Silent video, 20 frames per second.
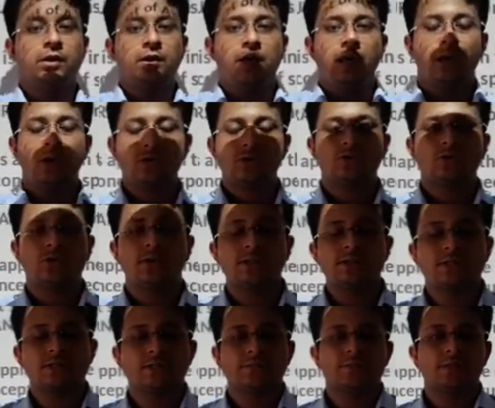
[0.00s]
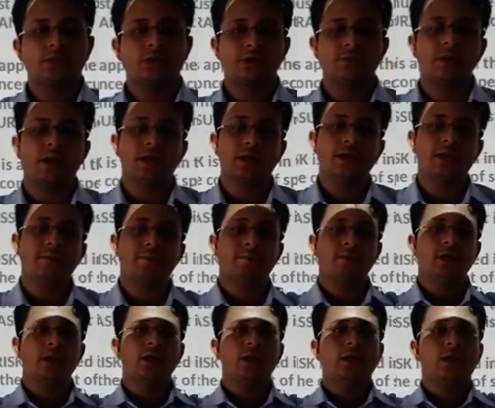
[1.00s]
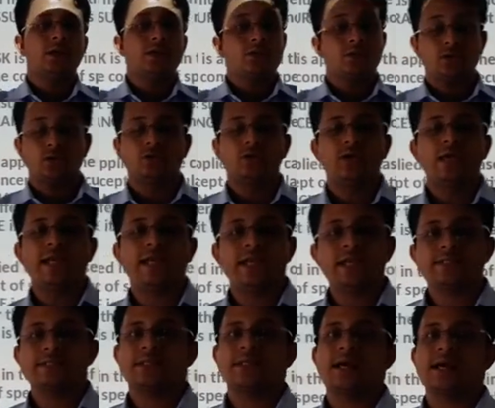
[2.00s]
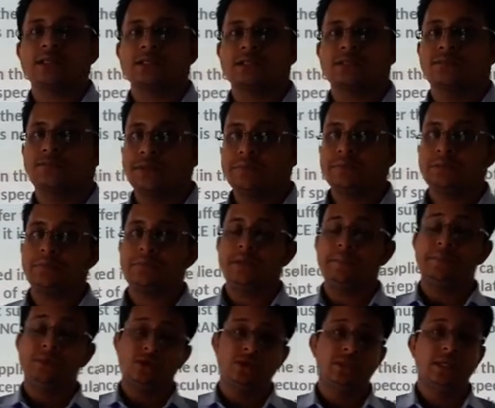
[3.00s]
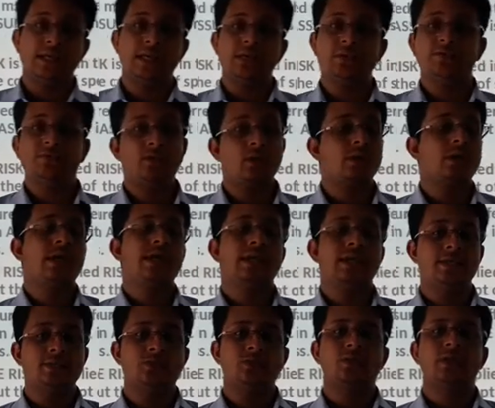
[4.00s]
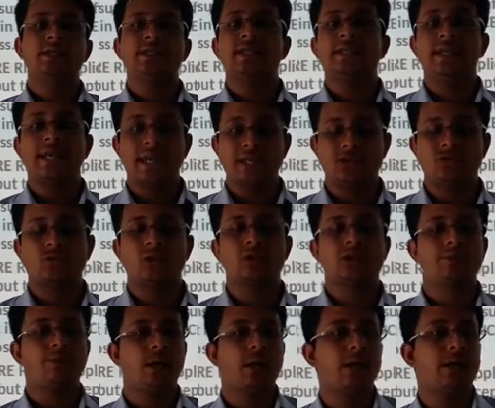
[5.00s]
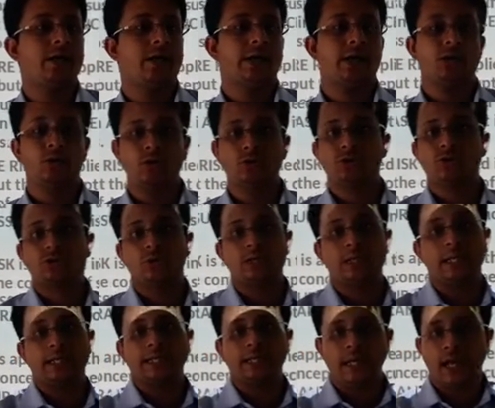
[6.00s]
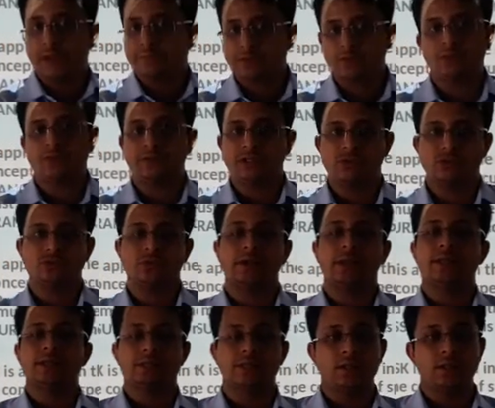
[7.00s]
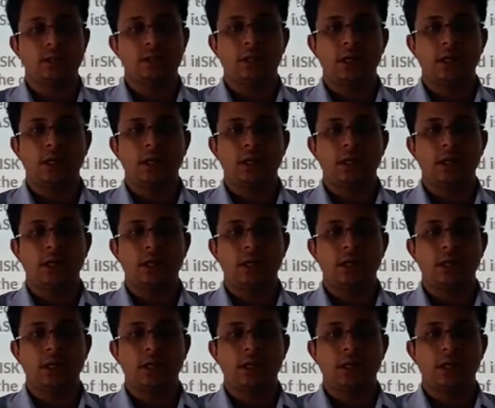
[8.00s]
Hello students, good morning. So today in this class we will be proceeding for the insurance and assurance part and also the types of insurance.